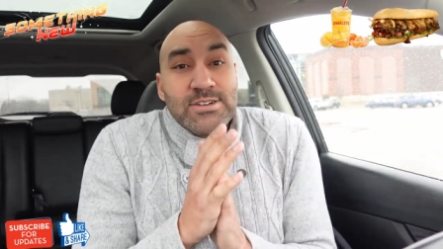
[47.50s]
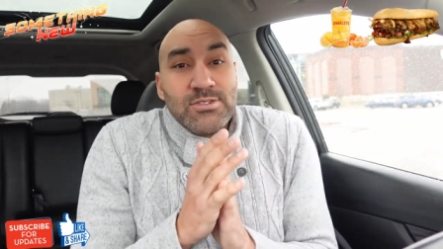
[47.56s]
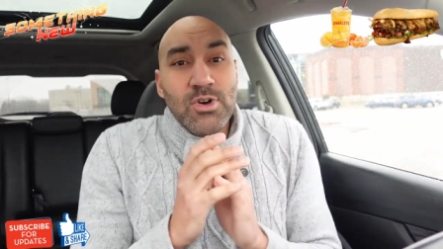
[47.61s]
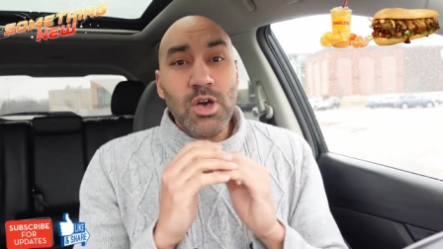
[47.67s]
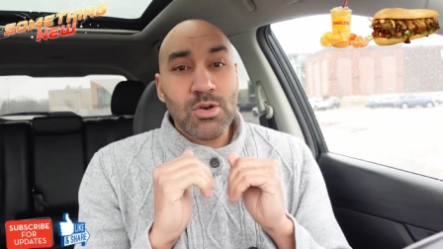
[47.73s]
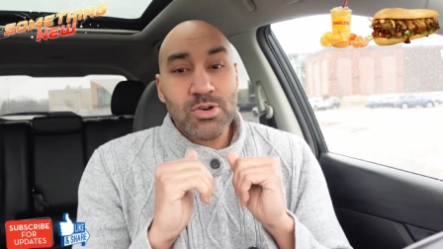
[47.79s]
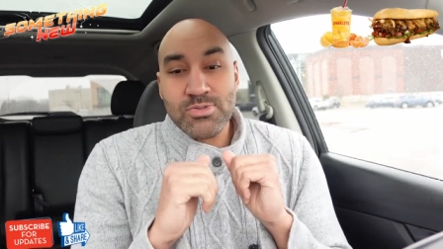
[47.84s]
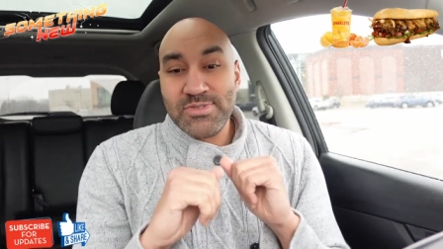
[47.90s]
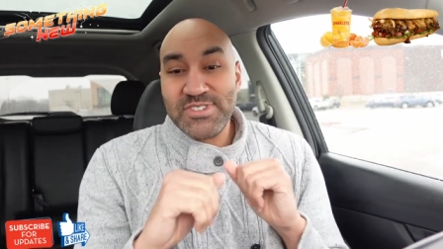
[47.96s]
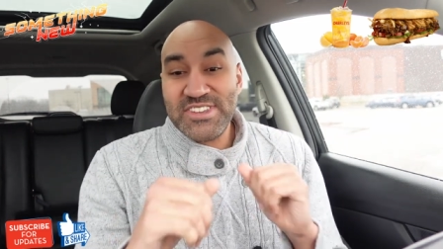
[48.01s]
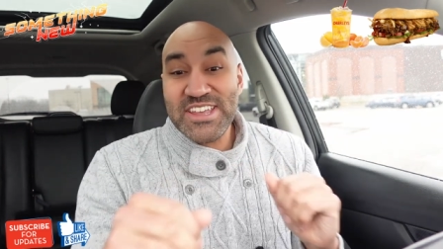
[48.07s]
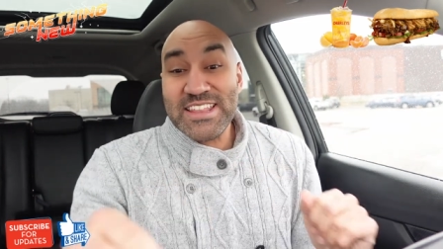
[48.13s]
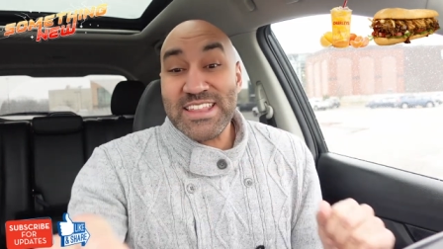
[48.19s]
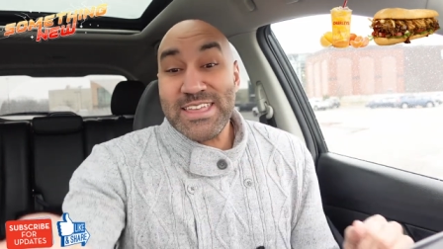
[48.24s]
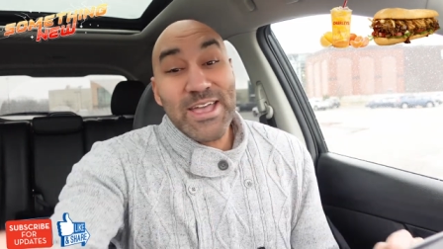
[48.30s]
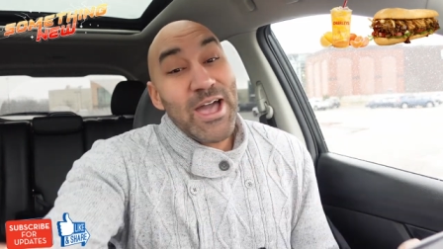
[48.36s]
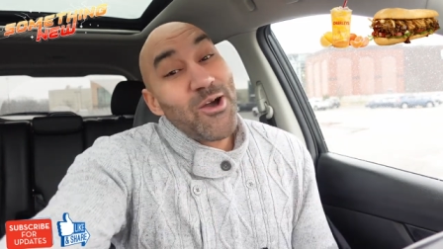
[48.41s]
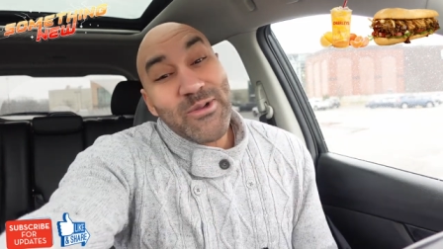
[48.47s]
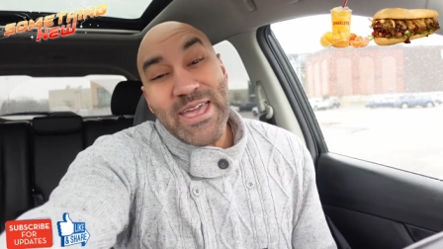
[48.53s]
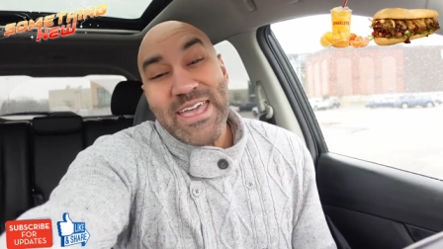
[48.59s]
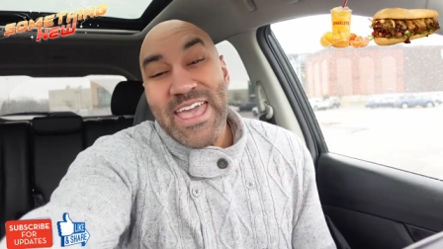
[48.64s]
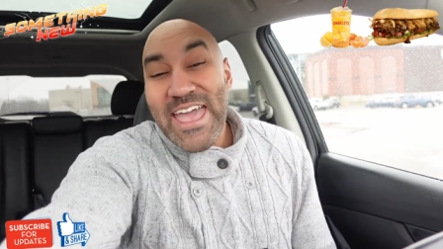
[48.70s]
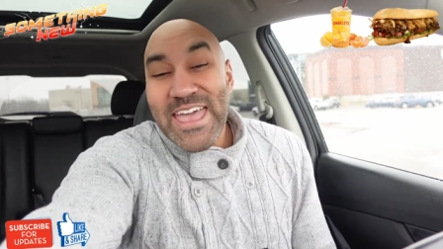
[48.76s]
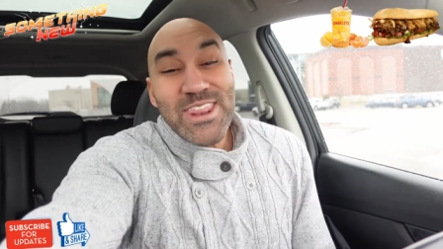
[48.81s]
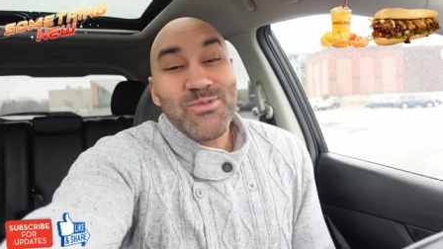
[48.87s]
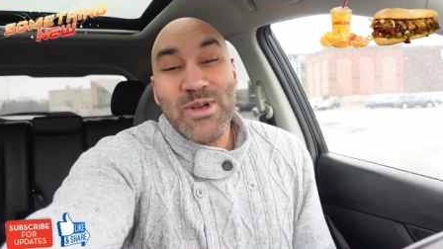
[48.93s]
Whew, chilly.
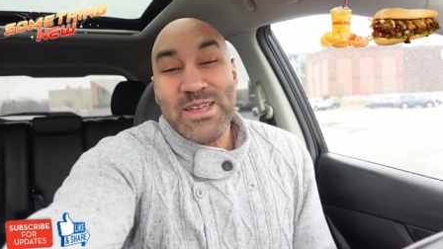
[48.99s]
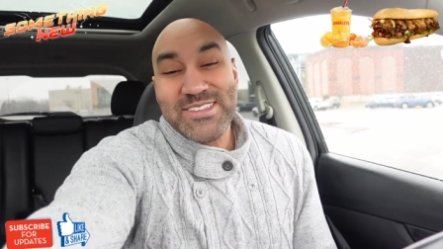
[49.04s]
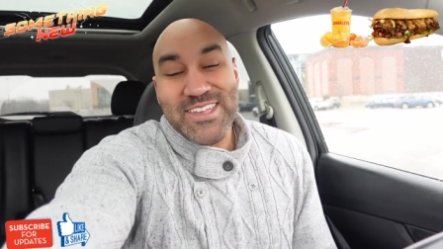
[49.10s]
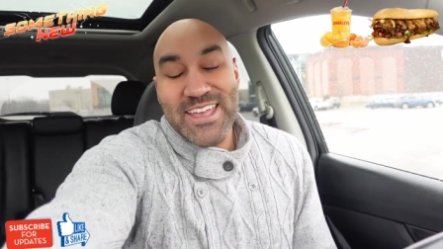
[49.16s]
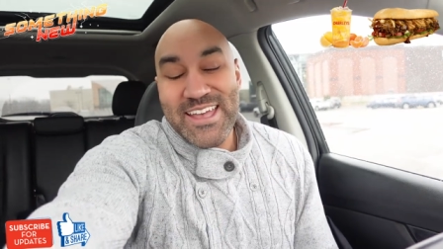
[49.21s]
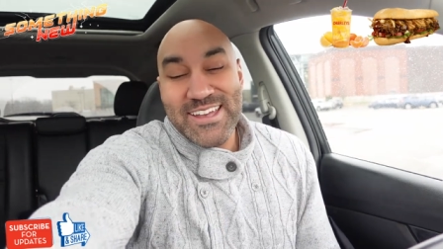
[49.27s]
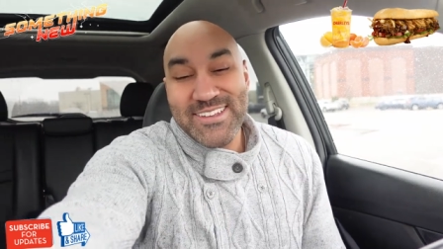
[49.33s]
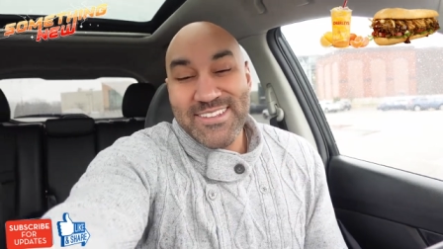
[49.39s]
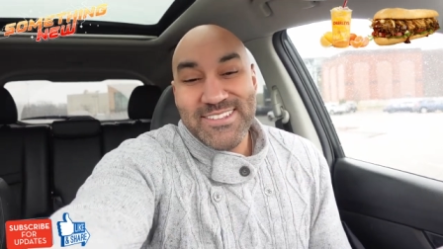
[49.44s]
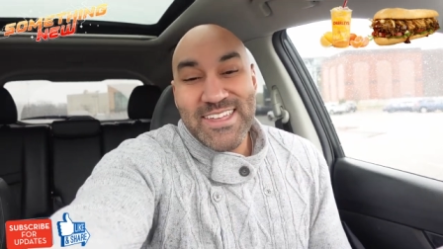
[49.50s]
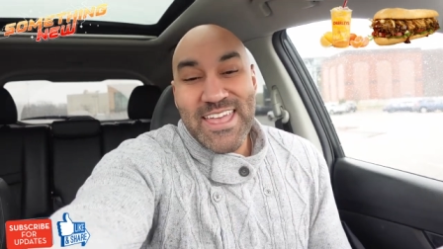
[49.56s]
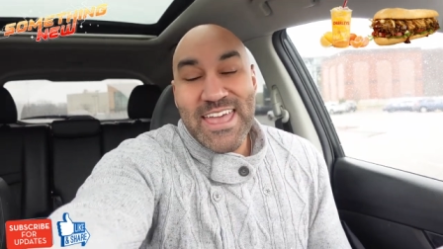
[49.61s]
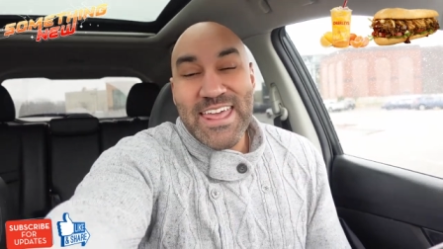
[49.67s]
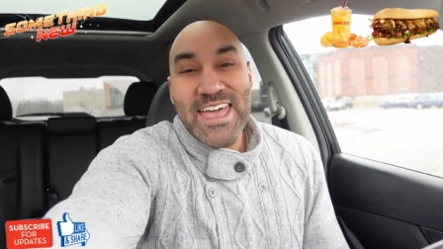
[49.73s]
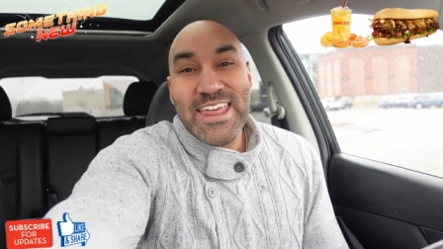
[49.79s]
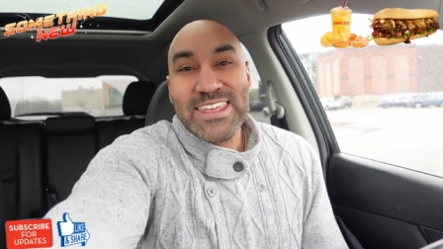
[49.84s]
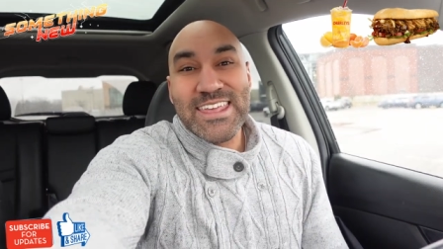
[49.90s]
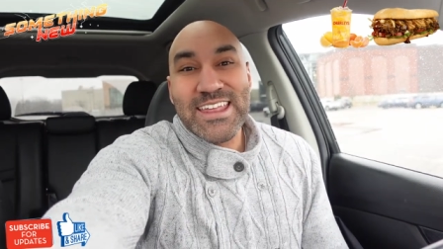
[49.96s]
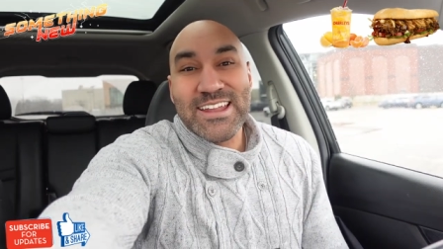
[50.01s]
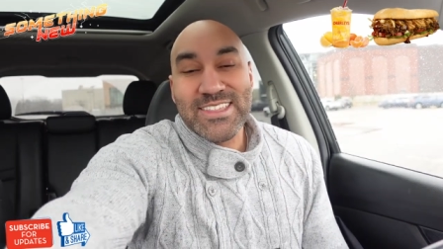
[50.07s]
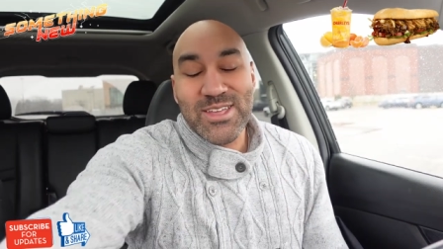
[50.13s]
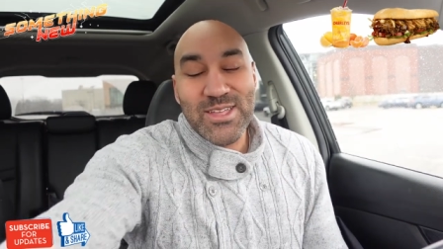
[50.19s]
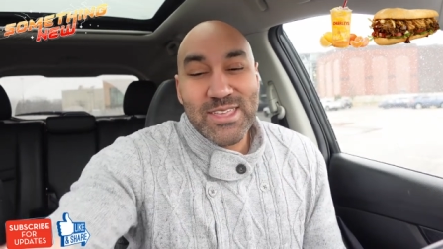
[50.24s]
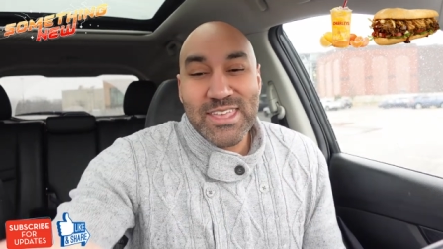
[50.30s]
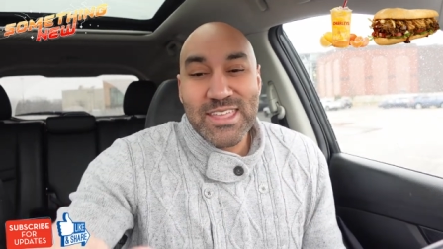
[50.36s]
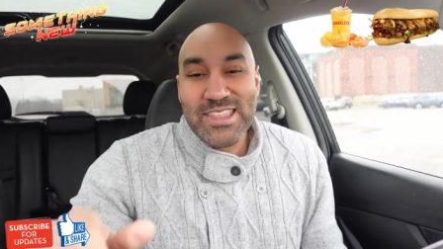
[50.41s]
Okay, anyways, guys, had, had to get
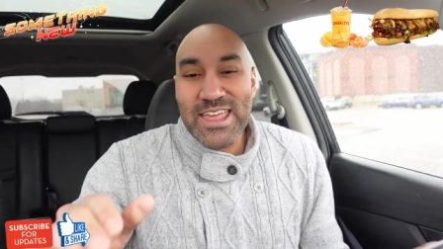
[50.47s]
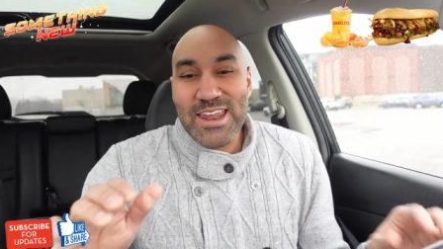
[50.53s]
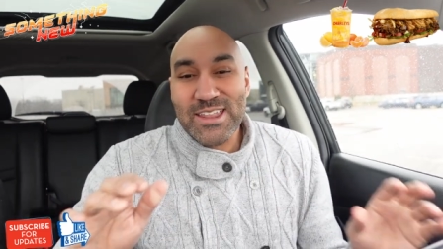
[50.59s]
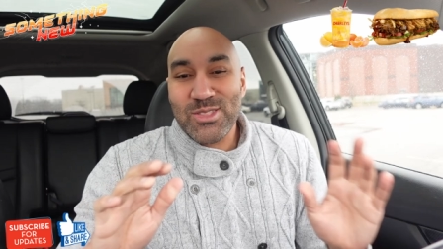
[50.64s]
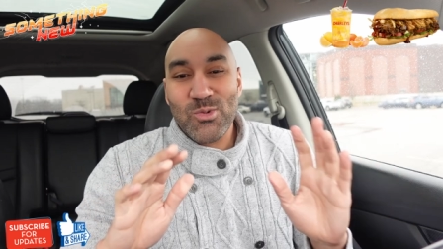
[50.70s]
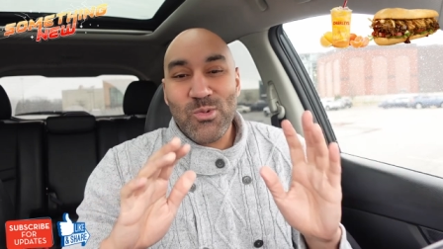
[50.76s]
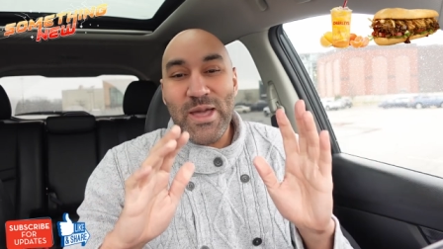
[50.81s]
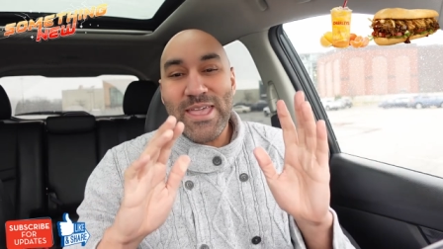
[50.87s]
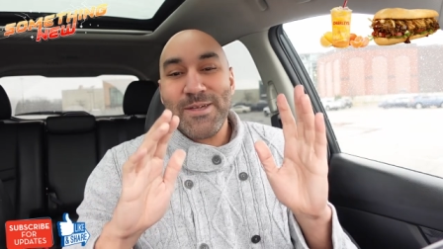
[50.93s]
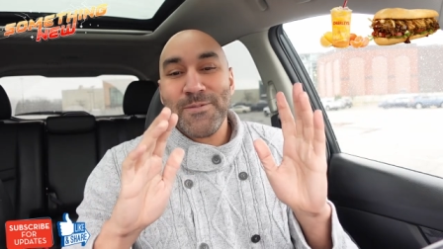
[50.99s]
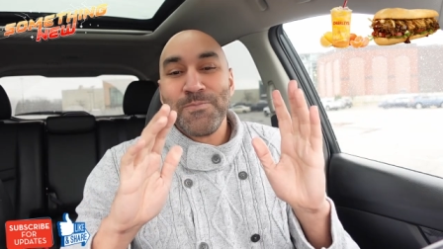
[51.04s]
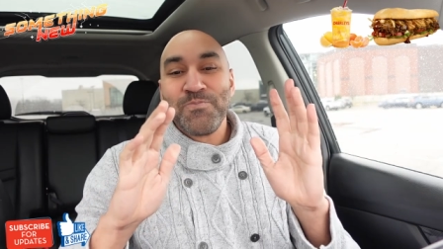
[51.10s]
that, get that out the way.